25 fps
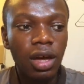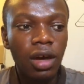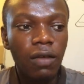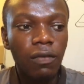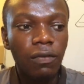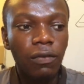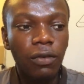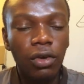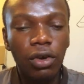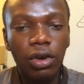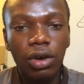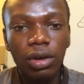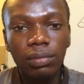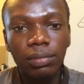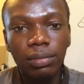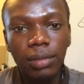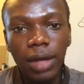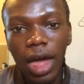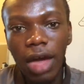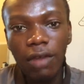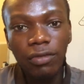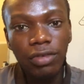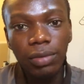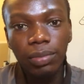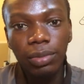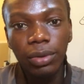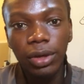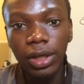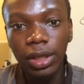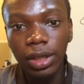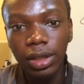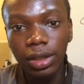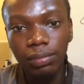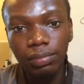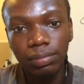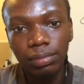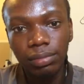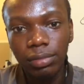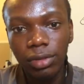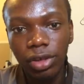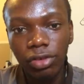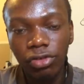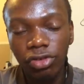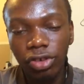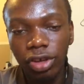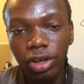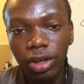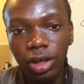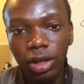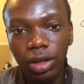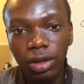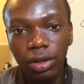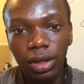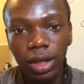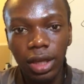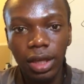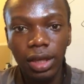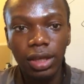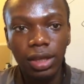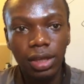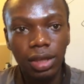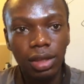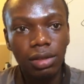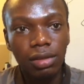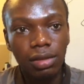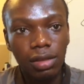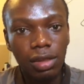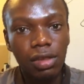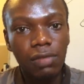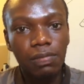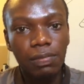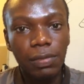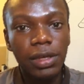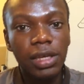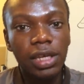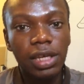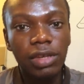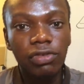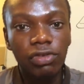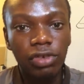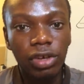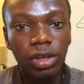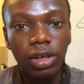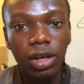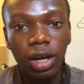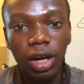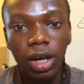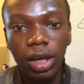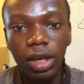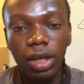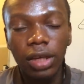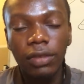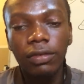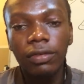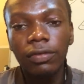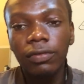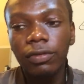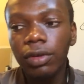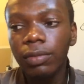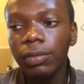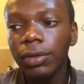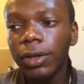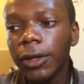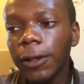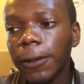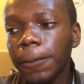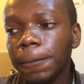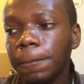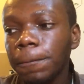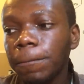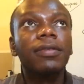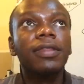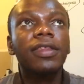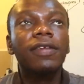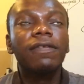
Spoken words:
for everybody in general, like speaking generally from here.